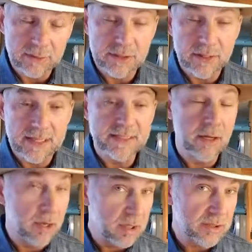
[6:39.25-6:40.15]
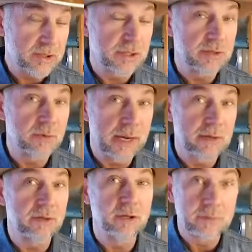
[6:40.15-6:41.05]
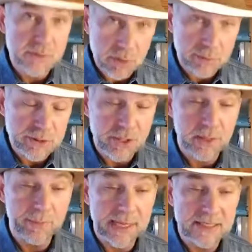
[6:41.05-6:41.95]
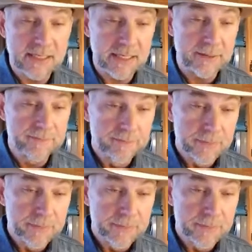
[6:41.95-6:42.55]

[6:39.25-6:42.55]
So that's the oxygen radical absorption capacity.